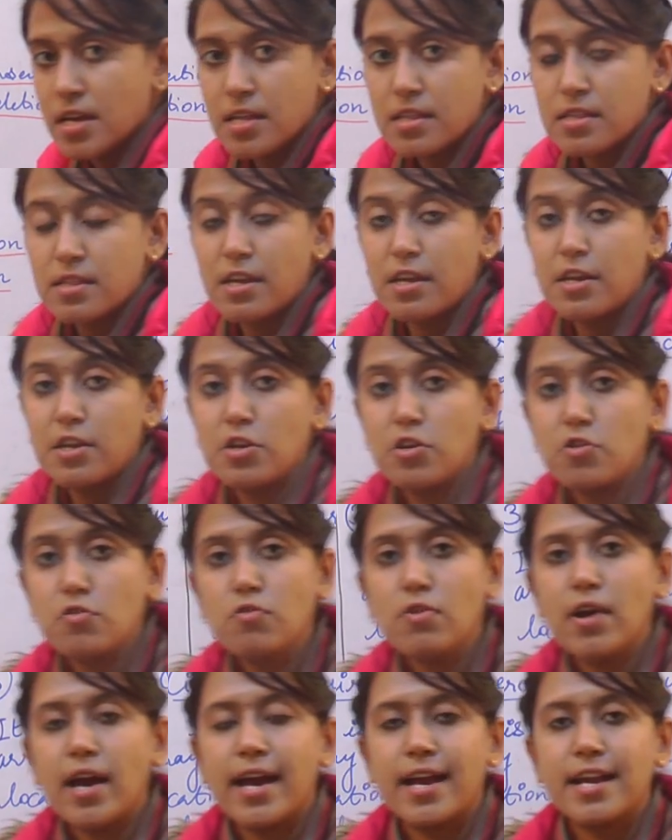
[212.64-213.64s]
the
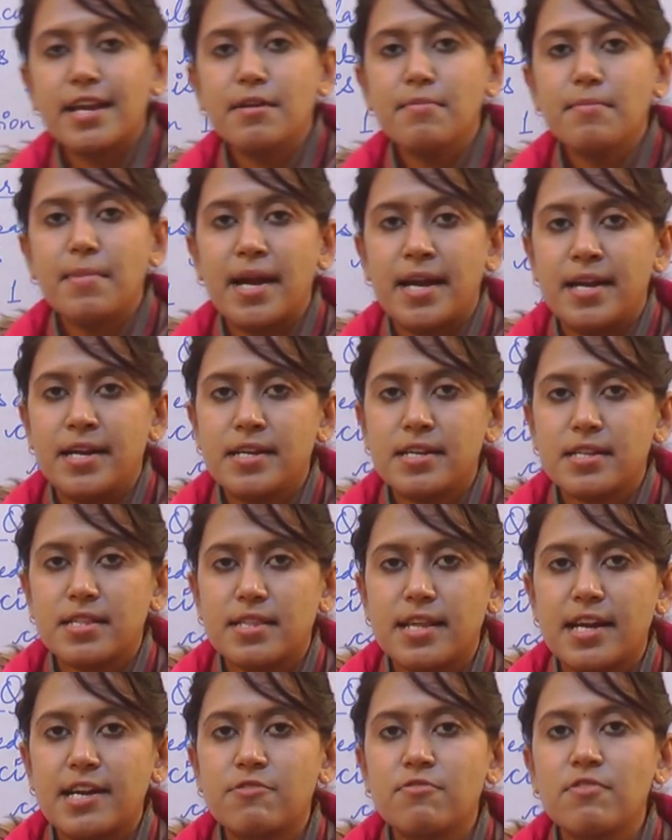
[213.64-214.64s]
new element
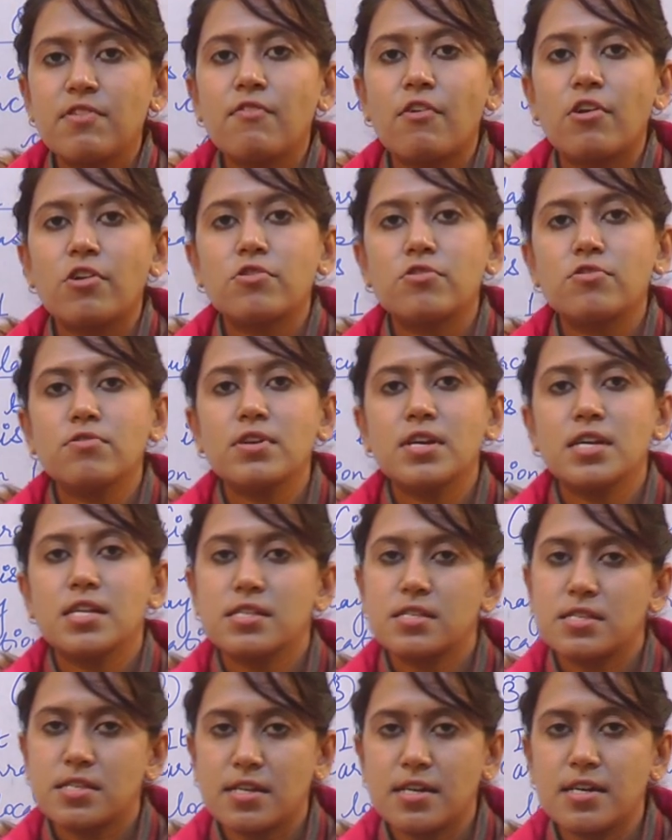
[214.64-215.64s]
that we want to
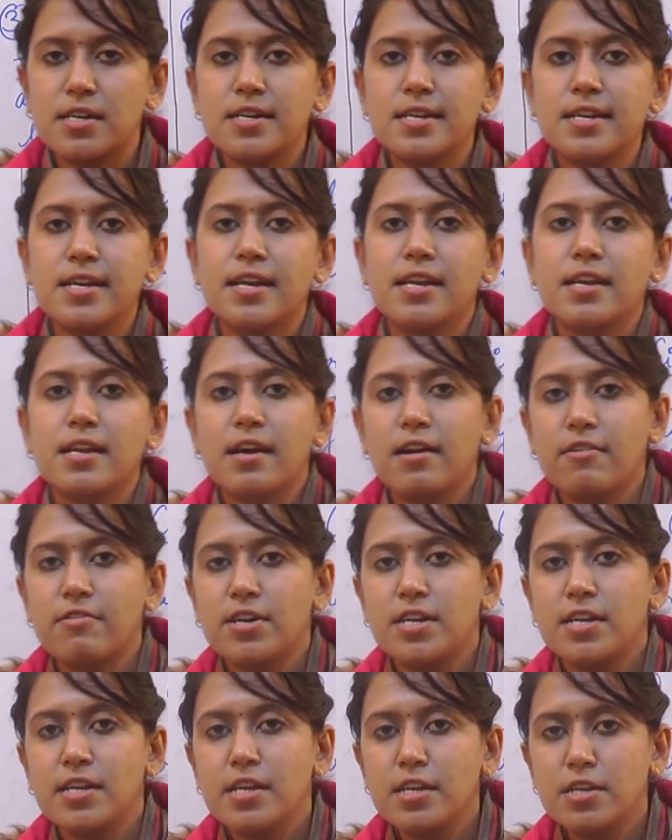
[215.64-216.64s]
insert in
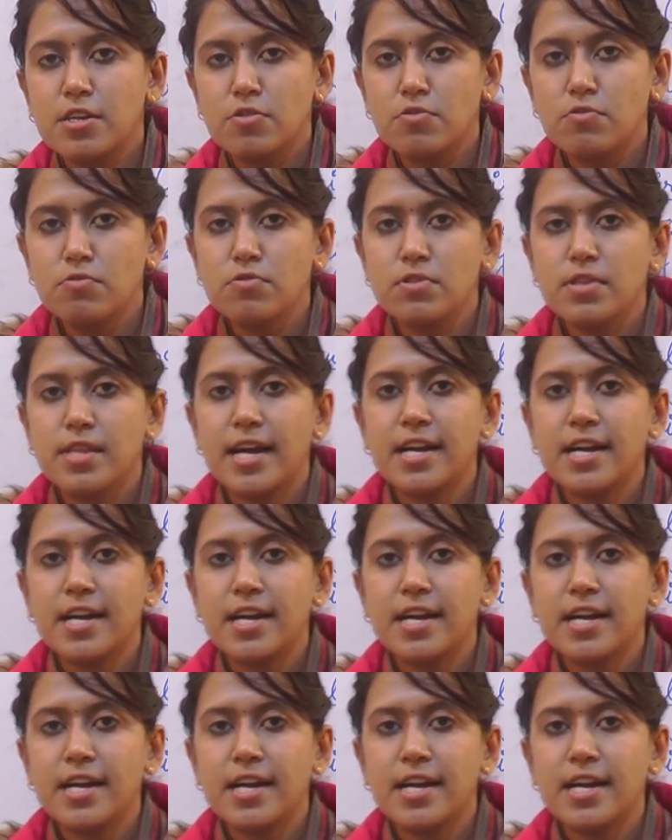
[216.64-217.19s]
our DQ,